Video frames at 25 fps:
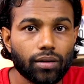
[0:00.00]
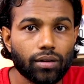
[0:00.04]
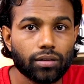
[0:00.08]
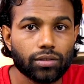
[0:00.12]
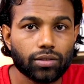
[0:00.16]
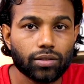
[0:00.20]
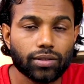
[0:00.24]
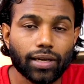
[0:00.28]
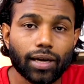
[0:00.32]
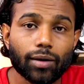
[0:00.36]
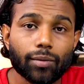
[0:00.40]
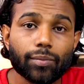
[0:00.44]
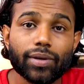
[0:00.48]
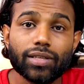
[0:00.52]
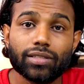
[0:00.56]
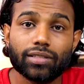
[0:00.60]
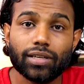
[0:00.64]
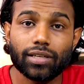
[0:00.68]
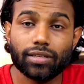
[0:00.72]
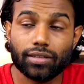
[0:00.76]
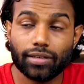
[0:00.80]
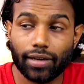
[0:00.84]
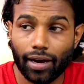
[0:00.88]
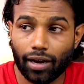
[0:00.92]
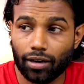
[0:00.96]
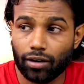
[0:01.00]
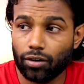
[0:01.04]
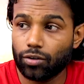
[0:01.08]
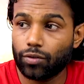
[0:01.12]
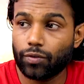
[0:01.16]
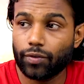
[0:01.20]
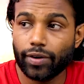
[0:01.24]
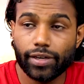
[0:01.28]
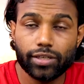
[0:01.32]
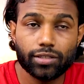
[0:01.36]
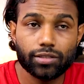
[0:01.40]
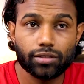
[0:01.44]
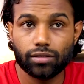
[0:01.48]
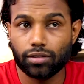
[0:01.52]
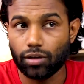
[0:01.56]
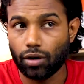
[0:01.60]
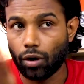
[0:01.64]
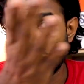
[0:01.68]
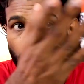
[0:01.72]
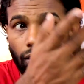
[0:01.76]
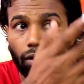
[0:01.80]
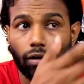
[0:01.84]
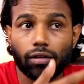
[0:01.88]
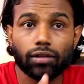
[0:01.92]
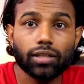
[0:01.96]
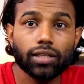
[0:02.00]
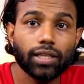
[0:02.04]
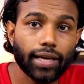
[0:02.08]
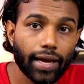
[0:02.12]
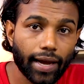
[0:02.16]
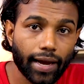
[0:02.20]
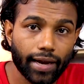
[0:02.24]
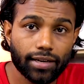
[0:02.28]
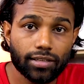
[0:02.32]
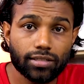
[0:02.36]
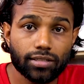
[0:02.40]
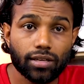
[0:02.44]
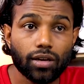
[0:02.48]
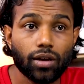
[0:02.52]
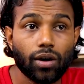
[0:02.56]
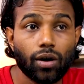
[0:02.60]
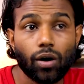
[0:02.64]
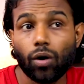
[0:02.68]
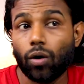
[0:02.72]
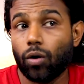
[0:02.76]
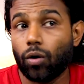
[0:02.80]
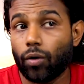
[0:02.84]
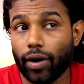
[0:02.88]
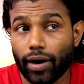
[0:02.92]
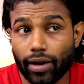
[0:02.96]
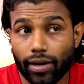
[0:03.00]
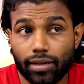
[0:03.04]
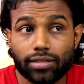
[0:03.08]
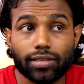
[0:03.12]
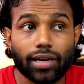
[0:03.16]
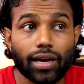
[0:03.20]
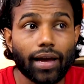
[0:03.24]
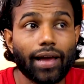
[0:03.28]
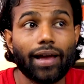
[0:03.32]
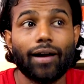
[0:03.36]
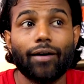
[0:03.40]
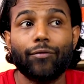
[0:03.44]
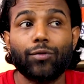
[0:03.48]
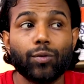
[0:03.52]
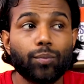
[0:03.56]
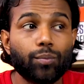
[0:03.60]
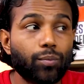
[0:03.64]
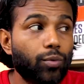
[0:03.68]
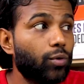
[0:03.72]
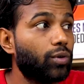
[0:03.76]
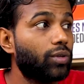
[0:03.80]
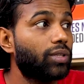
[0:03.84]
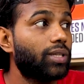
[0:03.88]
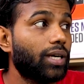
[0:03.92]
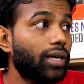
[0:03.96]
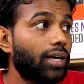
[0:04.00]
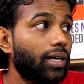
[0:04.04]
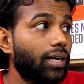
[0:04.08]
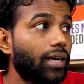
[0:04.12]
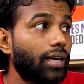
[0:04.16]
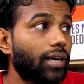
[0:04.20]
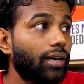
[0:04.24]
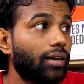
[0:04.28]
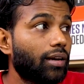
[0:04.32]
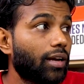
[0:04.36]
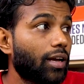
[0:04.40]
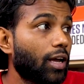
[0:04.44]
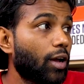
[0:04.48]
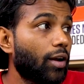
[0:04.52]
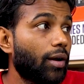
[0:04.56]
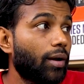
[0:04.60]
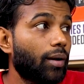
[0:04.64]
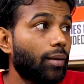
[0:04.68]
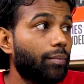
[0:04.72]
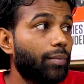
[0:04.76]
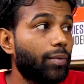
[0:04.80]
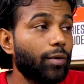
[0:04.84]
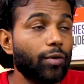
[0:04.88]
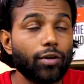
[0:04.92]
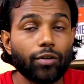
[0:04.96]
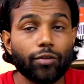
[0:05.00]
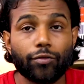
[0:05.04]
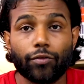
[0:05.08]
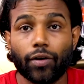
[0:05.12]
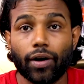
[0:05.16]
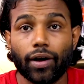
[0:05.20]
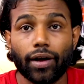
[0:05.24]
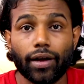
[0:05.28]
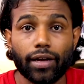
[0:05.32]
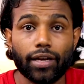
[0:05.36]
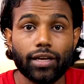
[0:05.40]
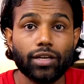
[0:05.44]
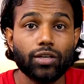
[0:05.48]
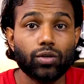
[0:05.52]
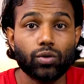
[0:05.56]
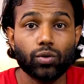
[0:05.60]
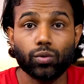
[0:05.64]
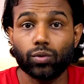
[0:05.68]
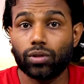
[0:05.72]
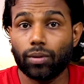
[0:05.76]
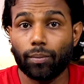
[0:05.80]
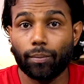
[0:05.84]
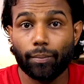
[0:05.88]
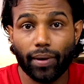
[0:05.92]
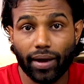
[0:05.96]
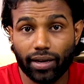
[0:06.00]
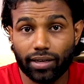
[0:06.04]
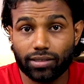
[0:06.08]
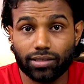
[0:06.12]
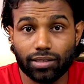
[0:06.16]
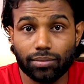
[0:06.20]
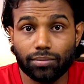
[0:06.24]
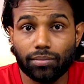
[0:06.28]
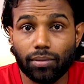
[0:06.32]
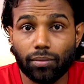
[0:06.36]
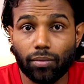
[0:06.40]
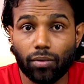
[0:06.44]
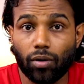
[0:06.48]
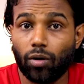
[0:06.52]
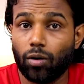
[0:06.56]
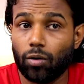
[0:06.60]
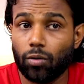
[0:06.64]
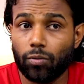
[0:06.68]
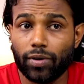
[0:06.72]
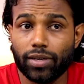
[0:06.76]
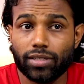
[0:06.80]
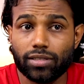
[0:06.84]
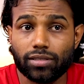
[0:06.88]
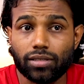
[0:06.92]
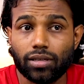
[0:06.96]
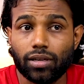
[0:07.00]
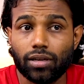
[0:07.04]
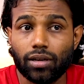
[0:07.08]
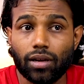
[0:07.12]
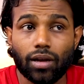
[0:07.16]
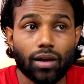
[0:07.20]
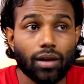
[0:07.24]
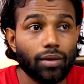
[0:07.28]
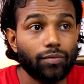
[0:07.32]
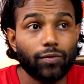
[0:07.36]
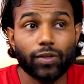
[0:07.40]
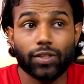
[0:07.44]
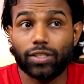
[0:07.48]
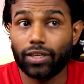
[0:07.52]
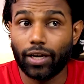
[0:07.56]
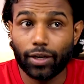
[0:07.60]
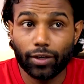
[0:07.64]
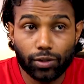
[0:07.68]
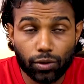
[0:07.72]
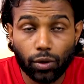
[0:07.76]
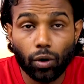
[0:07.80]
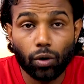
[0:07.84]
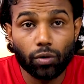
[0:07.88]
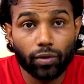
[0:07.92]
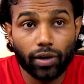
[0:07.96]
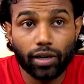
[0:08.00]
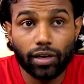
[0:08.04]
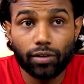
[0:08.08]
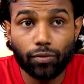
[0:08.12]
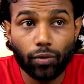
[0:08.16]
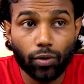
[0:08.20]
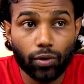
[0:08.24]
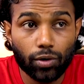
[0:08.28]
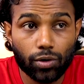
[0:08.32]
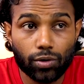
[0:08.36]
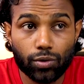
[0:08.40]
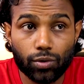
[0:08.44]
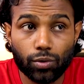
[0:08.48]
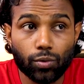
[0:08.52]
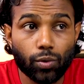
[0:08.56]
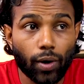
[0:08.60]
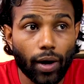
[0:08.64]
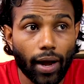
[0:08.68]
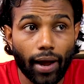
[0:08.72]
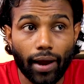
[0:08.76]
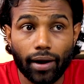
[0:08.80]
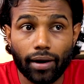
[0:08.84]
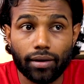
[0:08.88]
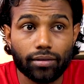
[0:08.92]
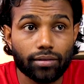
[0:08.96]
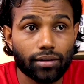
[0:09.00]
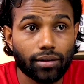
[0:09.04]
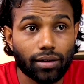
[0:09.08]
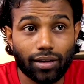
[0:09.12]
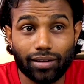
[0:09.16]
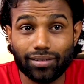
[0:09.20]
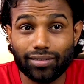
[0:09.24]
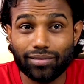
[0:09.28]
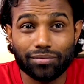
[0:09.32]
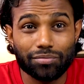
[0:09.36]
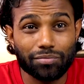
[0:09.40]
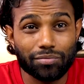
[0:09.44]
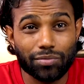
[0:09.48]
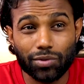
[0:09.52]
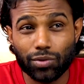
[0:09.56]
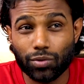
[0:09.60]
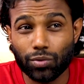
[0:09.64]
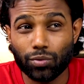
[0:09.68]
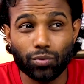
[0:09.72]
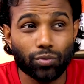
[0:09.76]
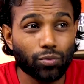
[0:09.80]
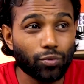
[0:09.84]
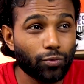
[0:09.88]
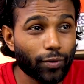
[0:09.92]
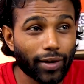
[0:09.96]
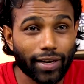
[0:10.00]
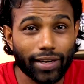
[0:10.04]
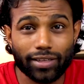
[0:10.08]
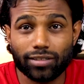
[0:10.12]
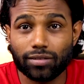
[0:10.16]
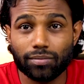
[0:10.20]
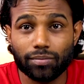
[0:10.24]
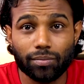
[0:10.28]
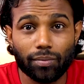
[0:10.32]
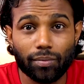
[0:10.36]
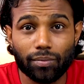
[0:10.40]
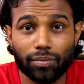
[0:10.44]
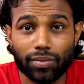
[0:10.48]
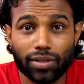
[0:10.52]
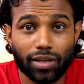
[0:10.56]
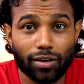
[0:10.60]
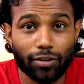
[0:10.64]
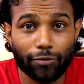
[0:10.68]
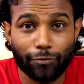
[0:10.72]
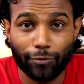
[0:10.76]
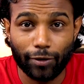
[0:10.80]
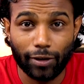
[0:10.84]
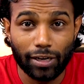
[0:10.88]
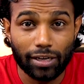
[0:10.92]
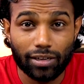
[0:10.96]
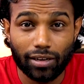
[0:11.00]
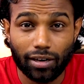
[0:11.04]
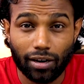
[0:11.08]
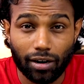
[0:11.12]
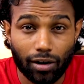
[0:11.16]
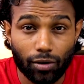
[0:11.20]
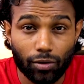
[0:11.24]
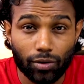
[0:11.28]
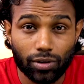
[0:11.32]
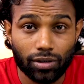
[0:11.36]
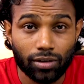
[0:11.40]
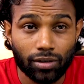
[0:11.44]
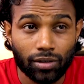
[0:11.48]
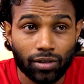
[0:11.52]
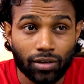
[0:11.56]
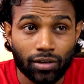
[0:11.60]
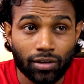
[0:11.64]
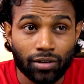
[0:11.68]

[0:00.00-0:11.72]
So that means it cannot reach all the ends, or else I have to put the purifier into the maximum always, which I don't really want to do, and to waste the filter out.